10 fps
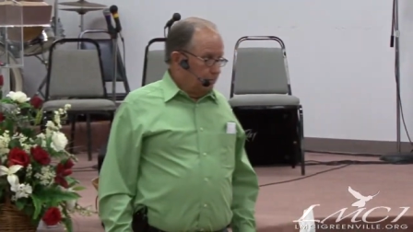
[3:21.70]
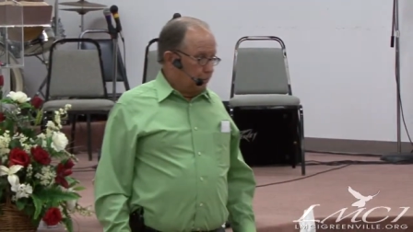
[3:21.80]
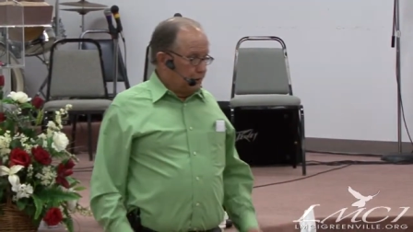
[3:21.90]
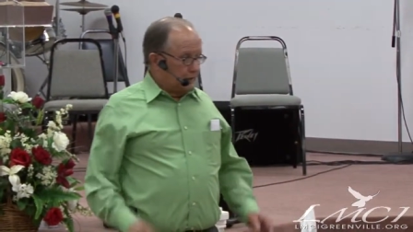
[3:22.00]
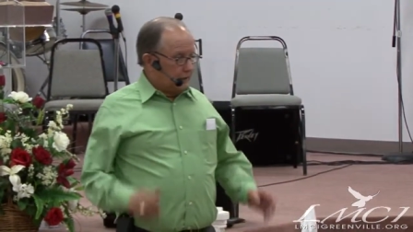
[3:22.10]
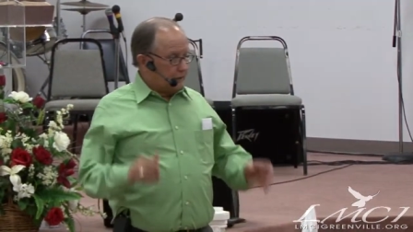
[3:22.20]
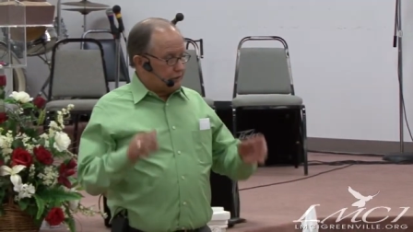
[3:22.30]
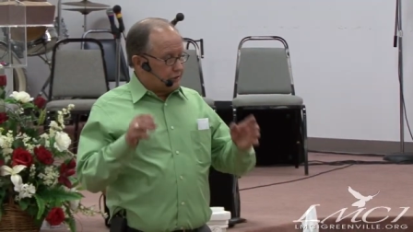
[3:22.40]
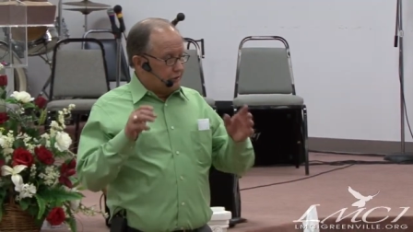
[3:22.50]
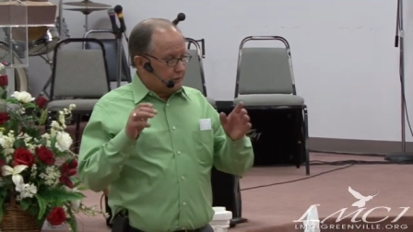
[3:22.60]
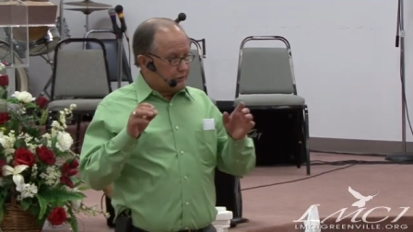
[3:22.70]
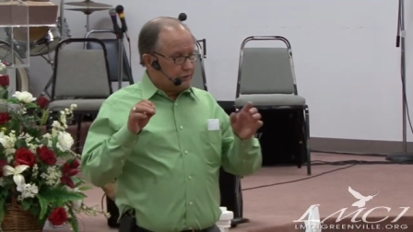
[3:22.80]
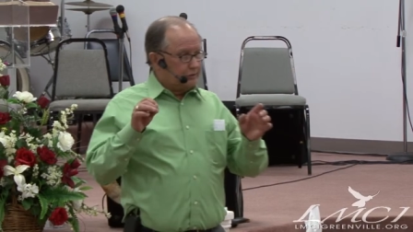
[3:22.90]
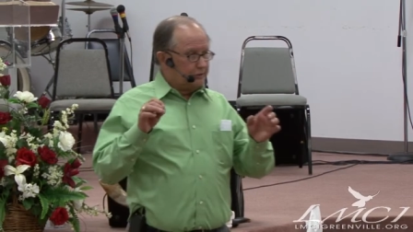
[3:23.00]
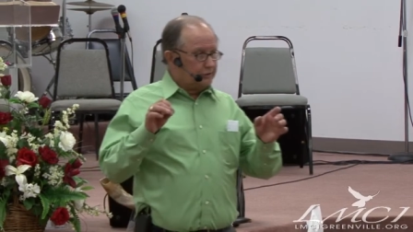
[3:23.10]
But he got
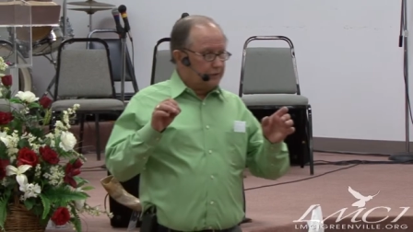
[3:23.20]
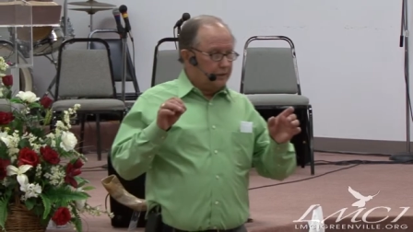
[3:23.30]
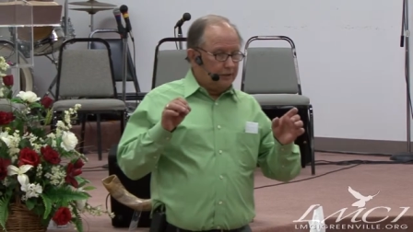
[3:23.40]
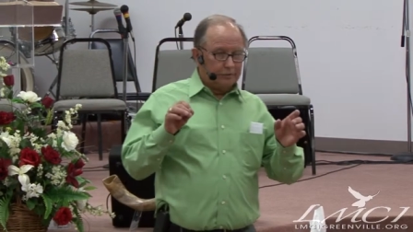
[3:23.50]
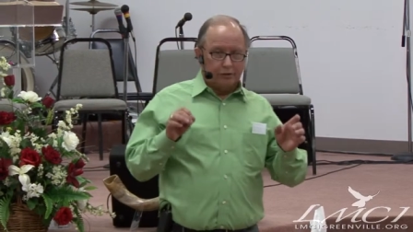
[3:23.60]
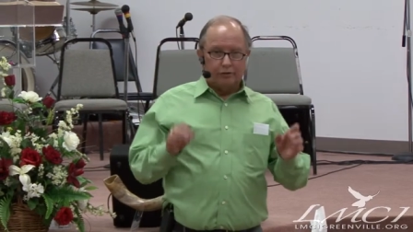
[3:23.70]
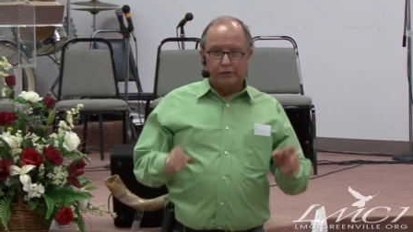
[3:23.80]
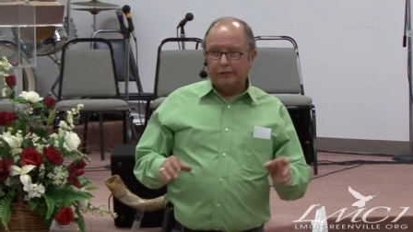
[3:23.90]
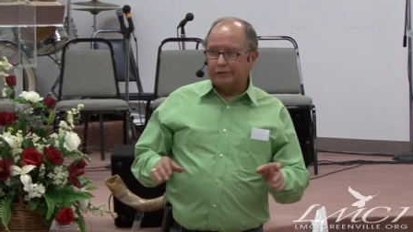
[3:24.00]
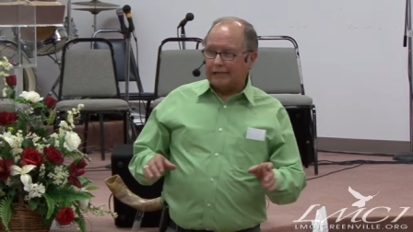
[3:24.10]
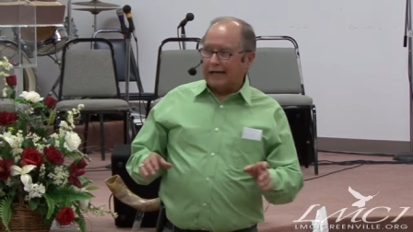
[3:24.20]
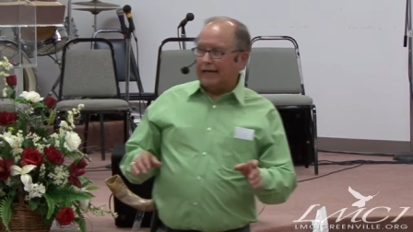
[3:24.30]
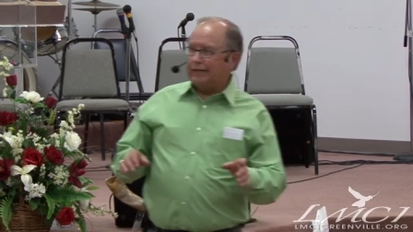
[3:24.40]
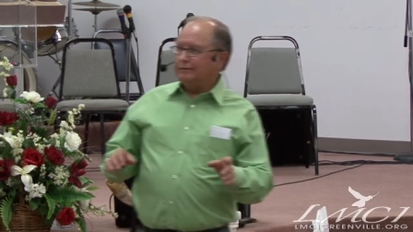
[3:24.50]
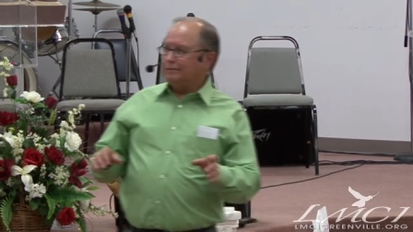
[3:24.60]
citizens either on his
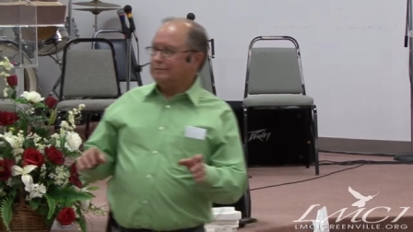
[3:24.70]
side